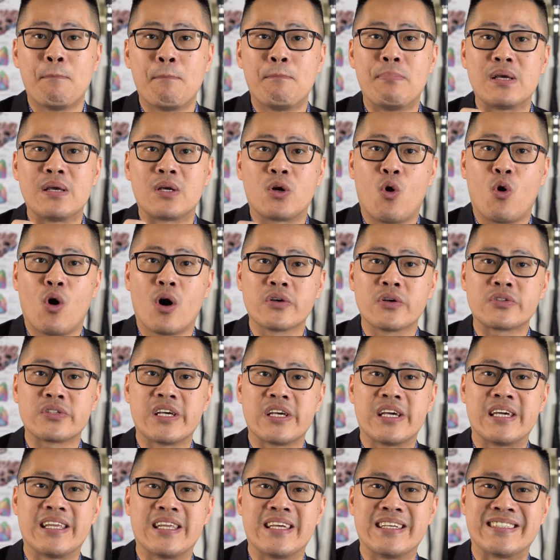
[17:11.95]
because
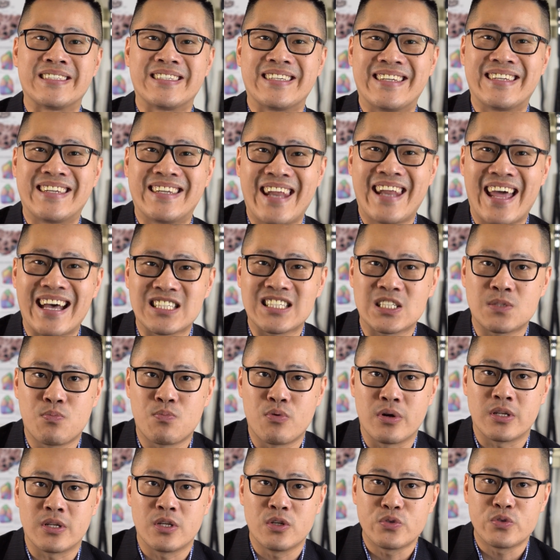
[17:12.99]
it is
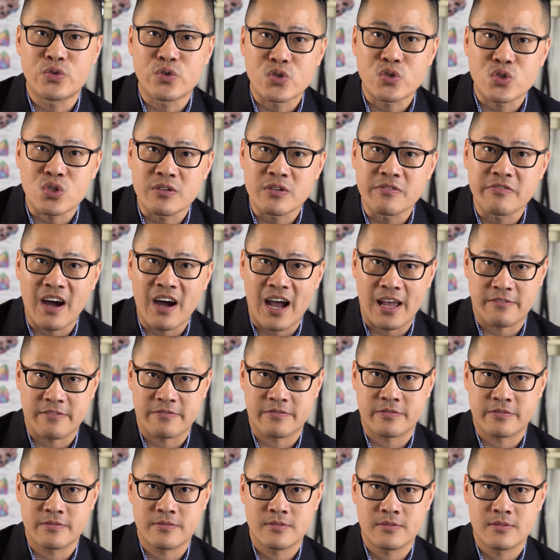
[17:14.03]
desperate to
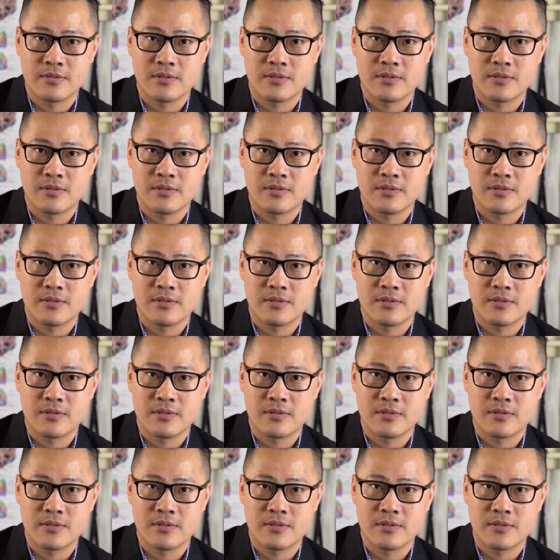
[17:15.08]
survive.